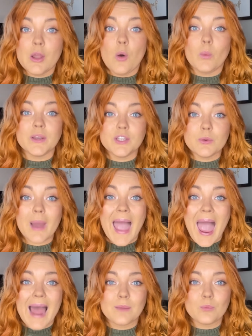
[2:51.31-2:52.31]
When you
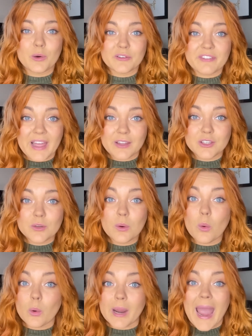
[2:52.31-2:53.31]
add more value
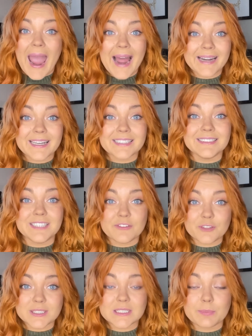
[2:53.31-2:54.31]
or add a
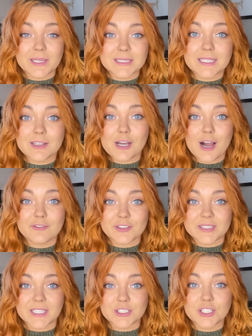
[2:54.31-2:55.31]
different spin to the
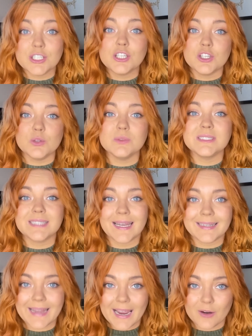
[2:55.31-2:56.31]
conversation, you
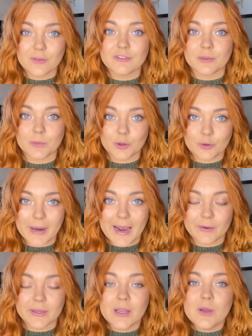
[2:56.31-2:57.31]
stand out from the
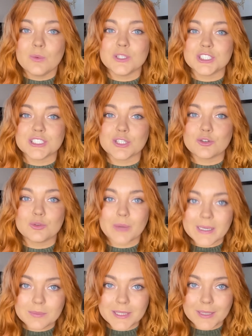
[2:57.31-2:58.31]
crowd, which is
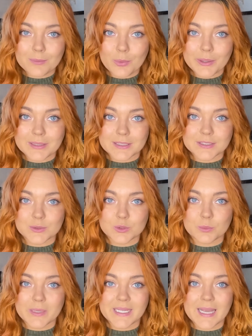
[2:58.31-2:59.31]
incredibly important on
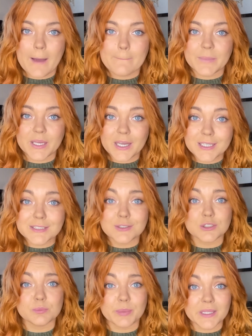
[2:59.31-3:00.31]
social media because
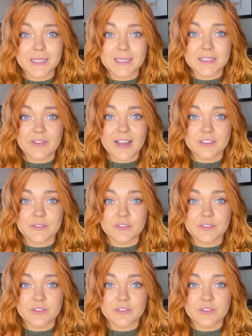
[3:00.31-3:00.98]
there's billions of active